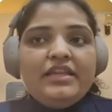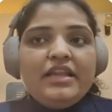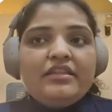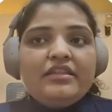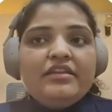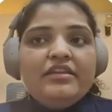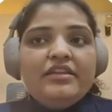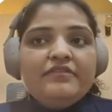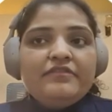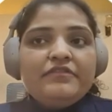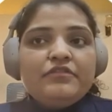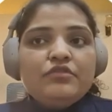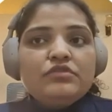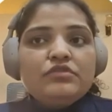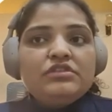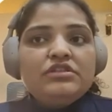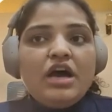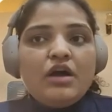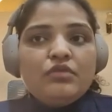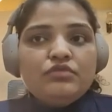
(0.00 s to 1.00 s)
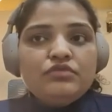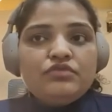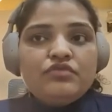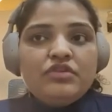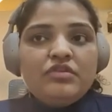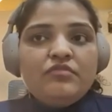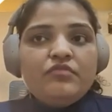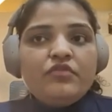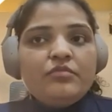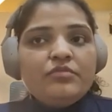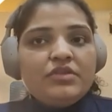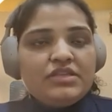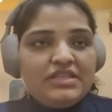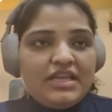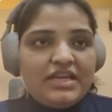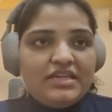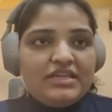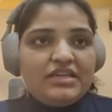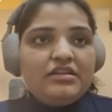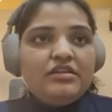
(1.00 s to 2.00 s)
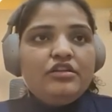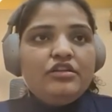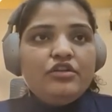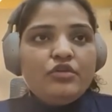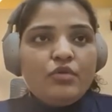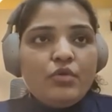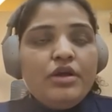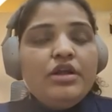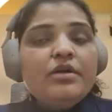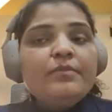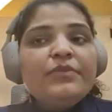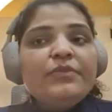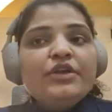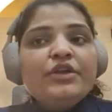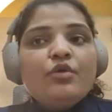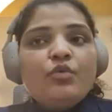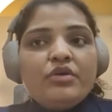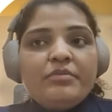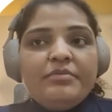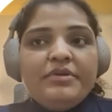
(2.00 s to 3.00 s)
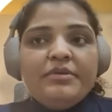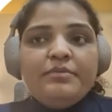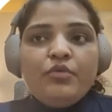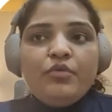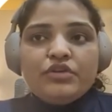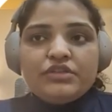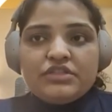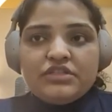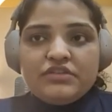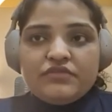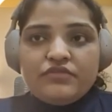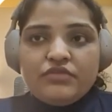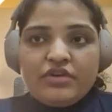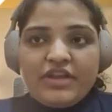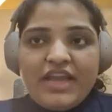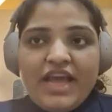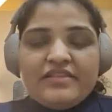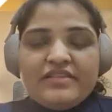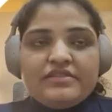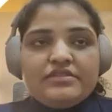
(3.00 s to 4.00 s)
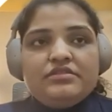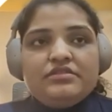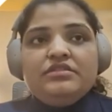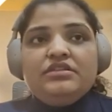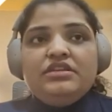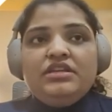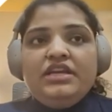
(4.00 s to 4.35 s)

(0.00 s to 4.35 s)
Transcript: that the lymph nodes downstream from the sentinel node would be positive for cancer.